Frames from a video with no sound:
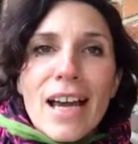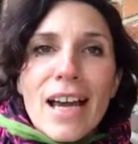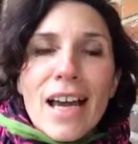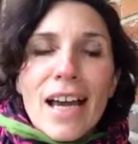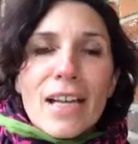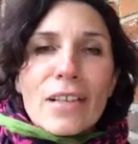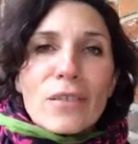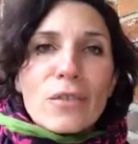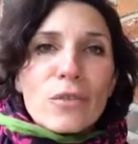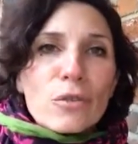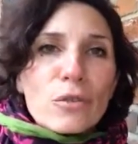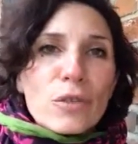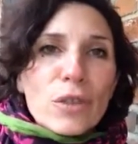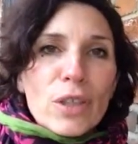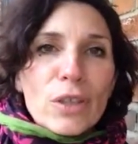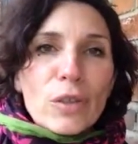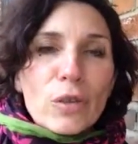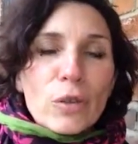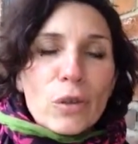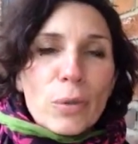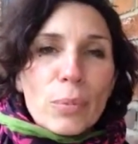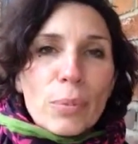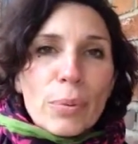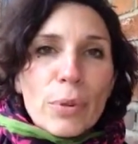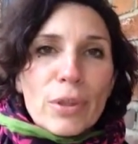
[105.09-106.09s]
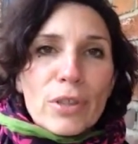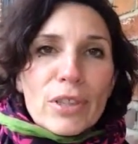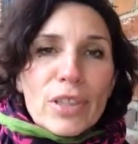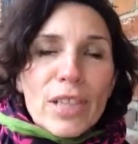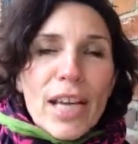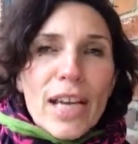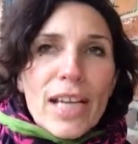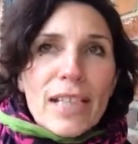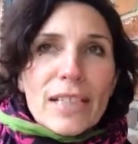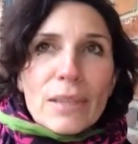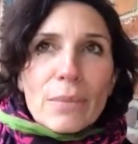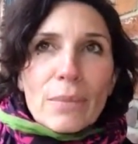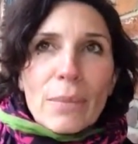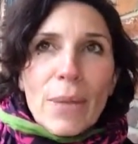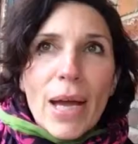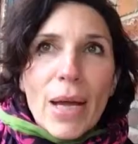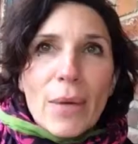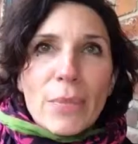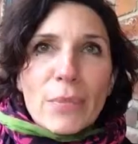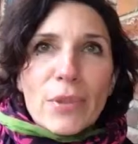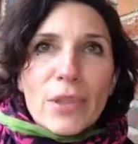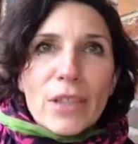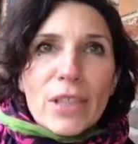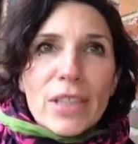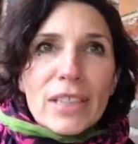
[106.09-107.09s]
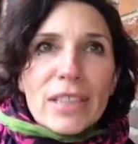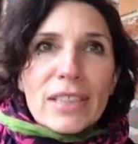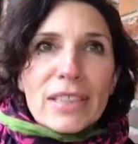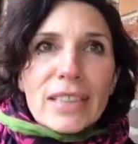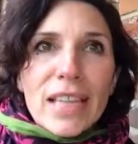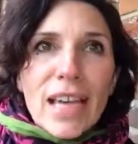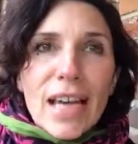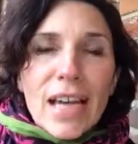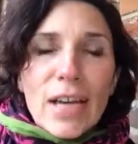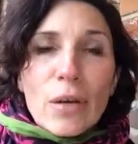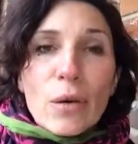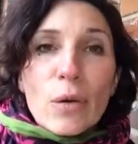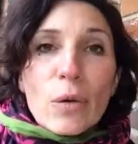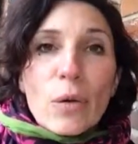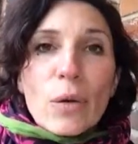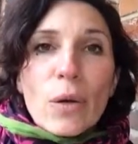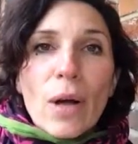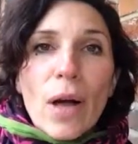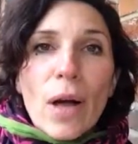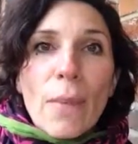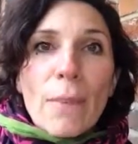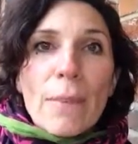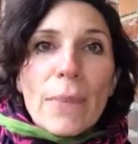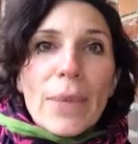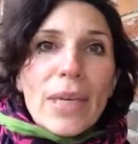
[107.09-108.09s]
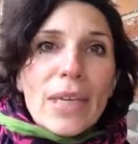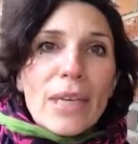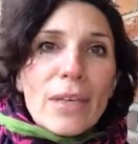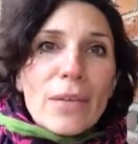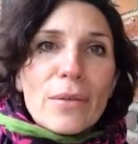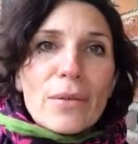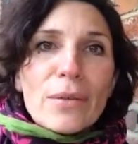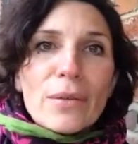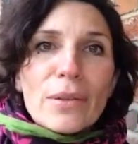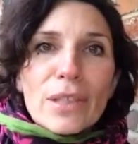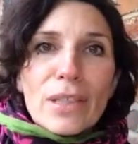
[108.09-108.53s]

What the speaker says: and you're doing your project, and perhaps you could say, or I'll meet you,